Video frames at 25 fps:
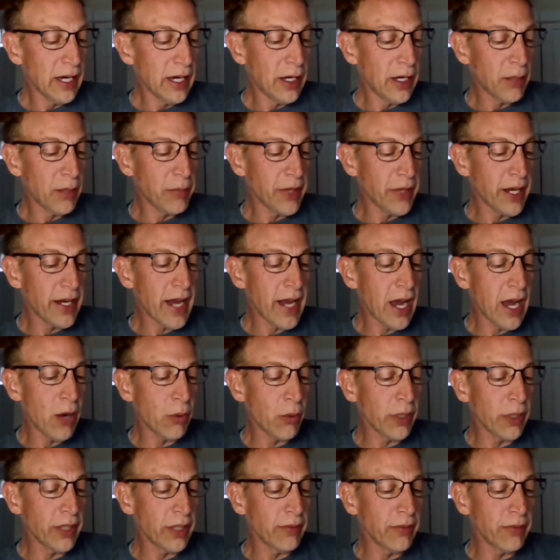um, that
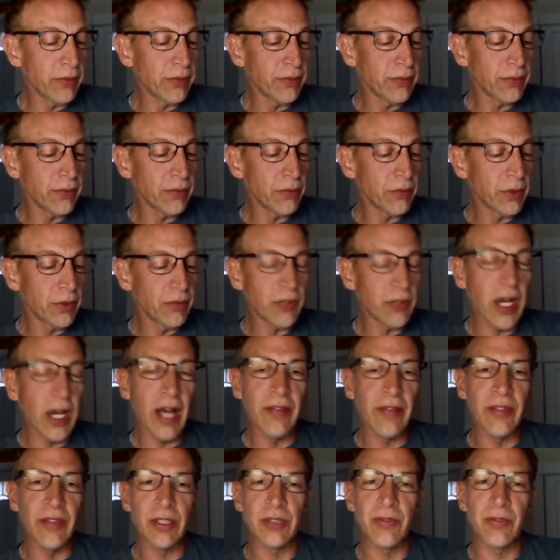now we've we've
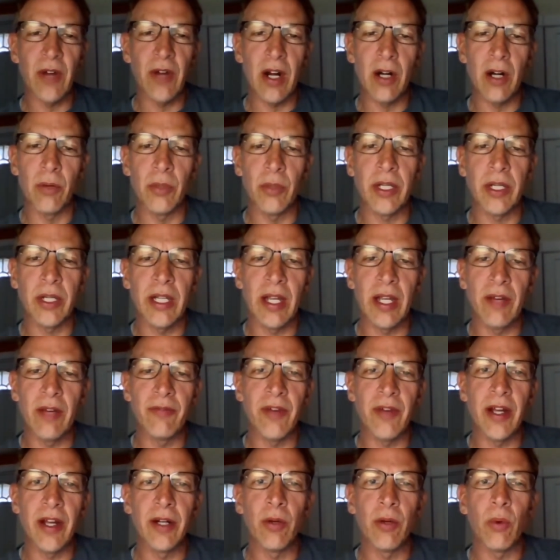gotten this far and we
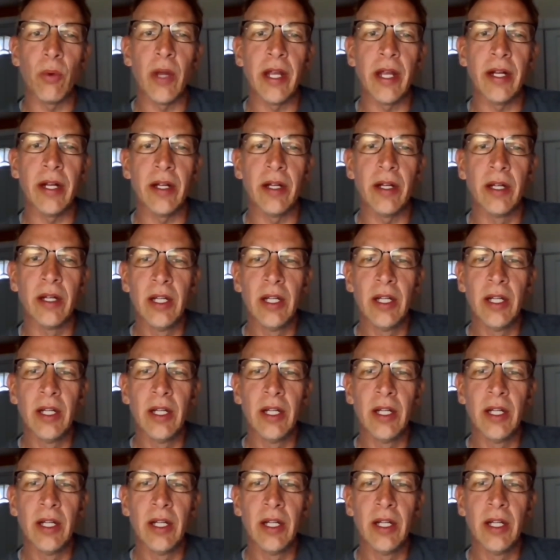can't find a way